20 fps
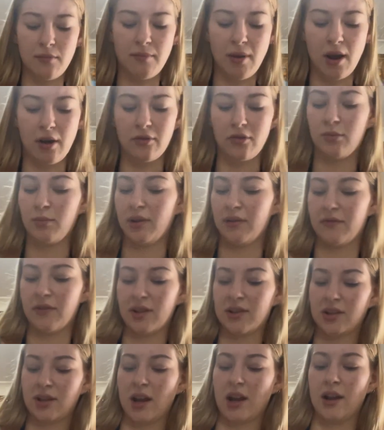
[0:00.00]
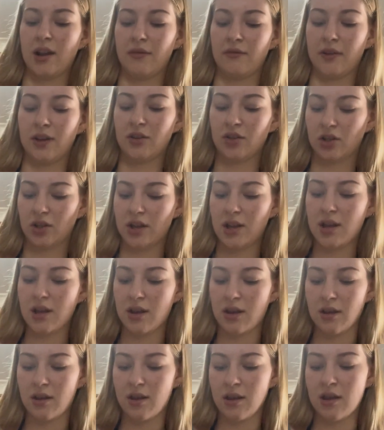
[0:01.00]
paranormal investigating eventually,
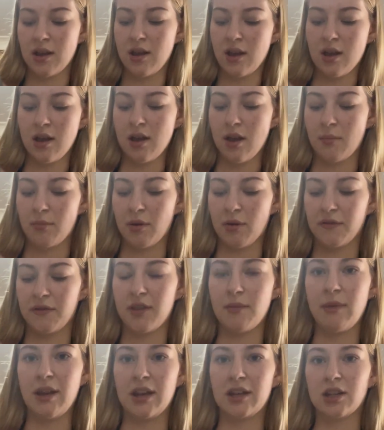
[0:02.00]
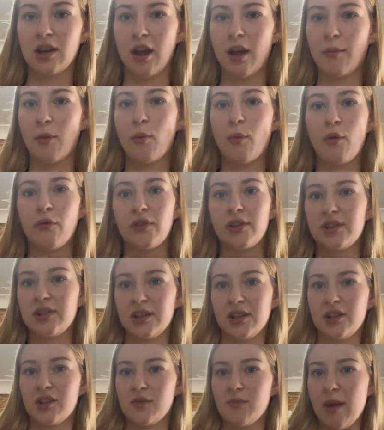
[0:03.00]
but for the meantime I'm
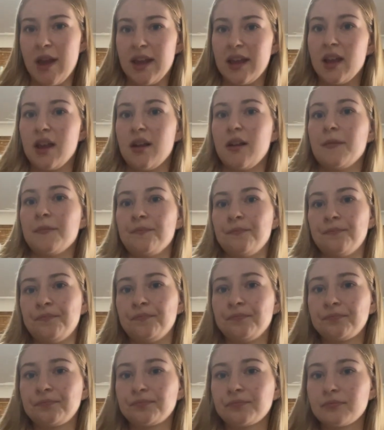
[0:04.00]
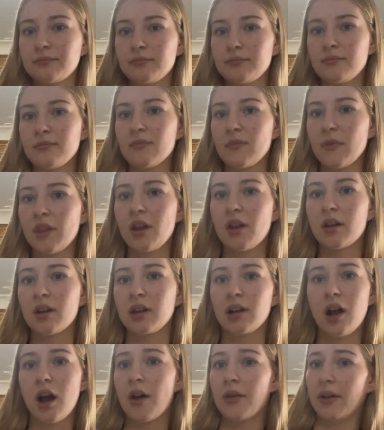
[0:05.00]
obviously just making
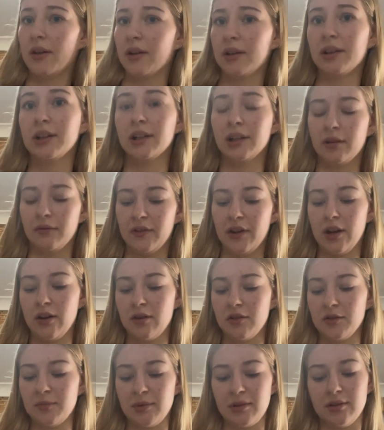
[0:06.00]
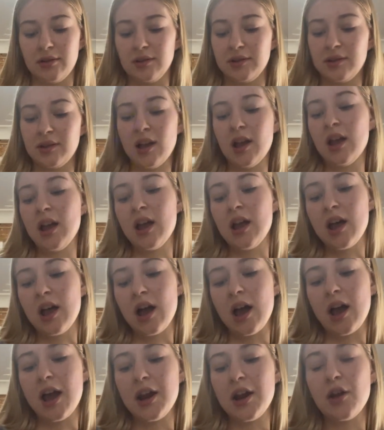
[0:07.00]
other little videos because
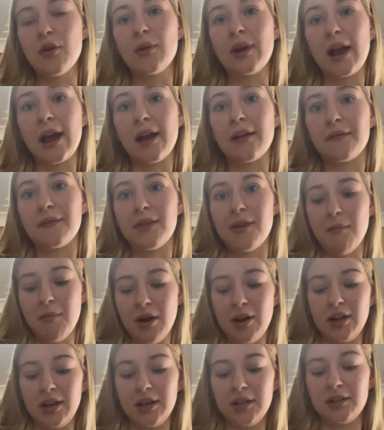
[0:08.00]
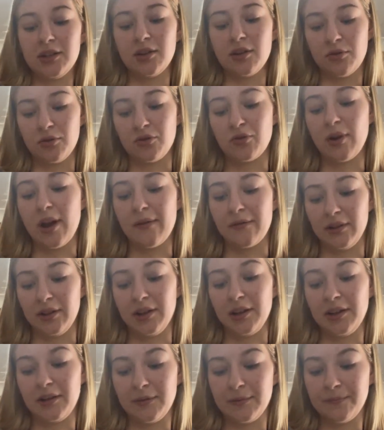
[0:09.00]
I don't have the money to go
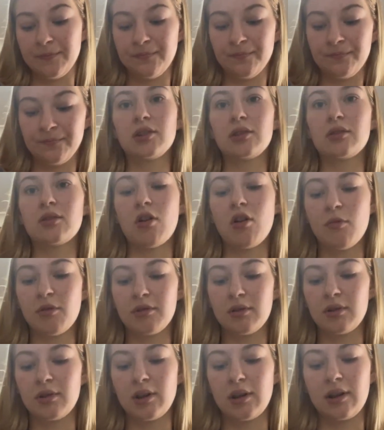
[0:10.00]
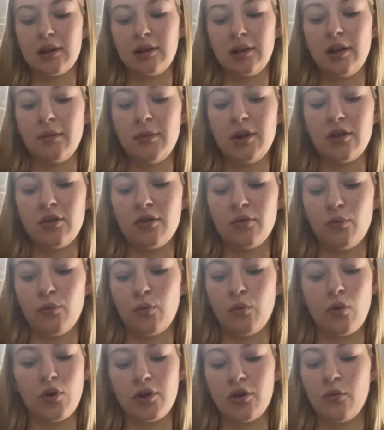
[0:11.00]
traveling. Just comment and let me know
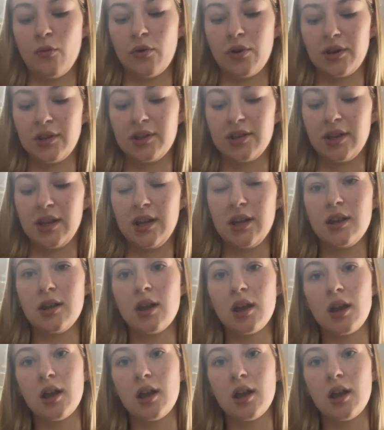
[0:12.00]
what you want to see.